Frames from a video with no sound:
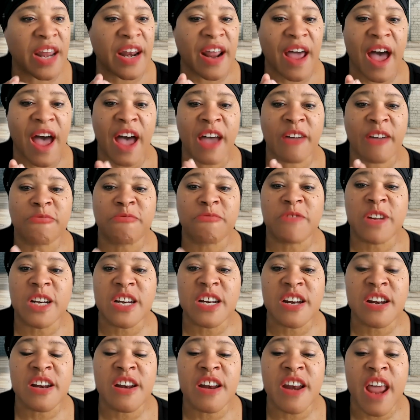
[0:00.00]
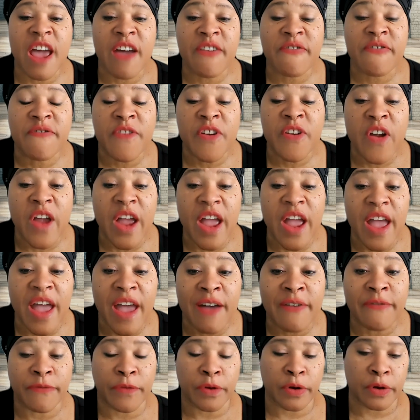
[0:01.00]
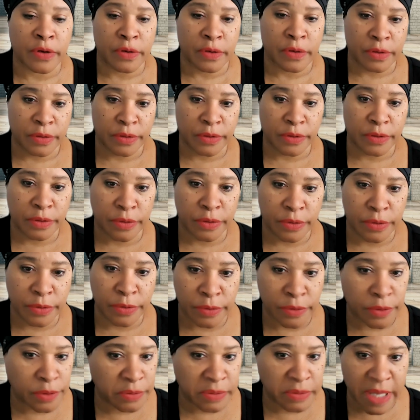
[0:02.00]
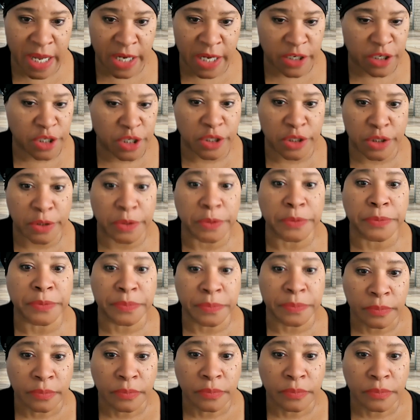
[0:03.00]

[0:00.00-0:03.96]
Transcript: And I would never, ever do that to you.